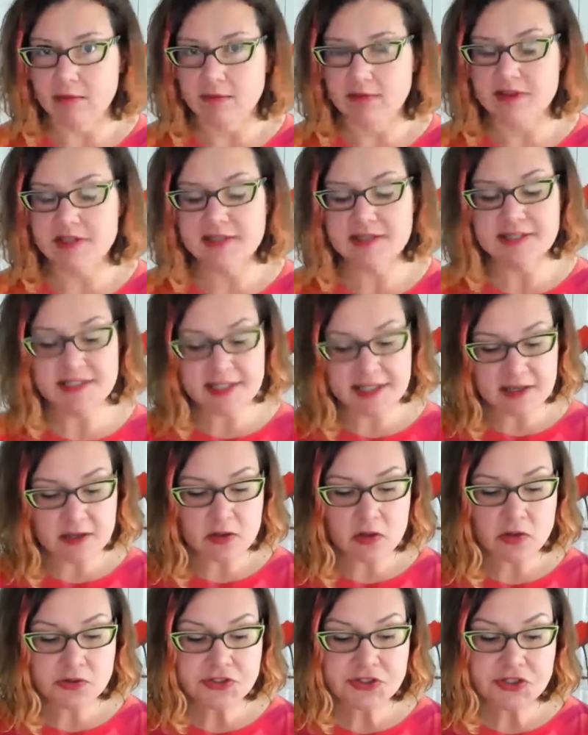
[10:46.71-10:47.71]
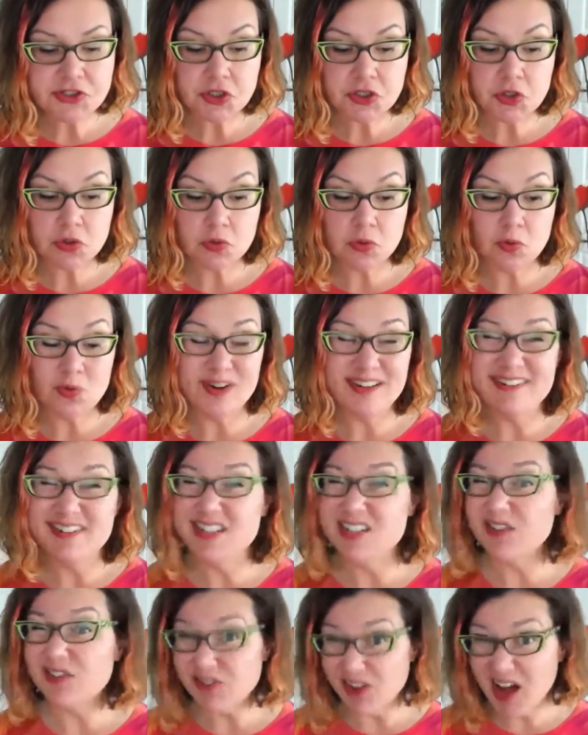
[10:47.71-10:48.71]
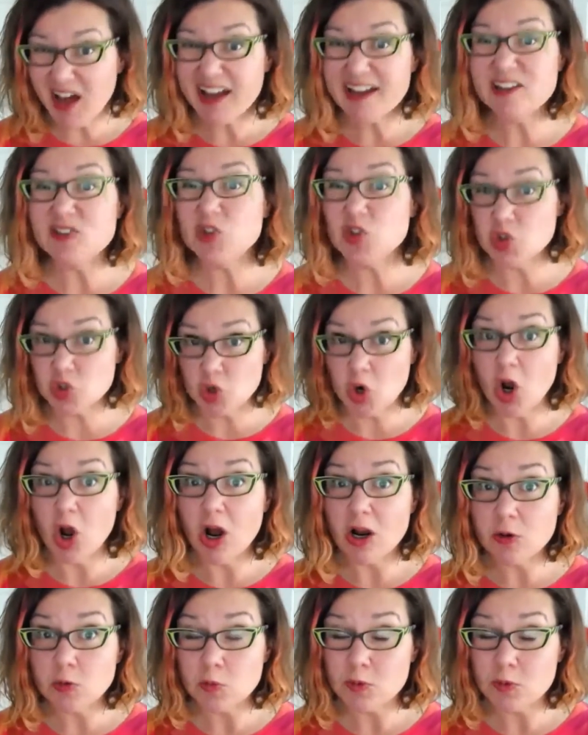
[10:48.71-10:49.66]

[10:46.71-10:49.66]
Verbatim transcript: the skills to define strong,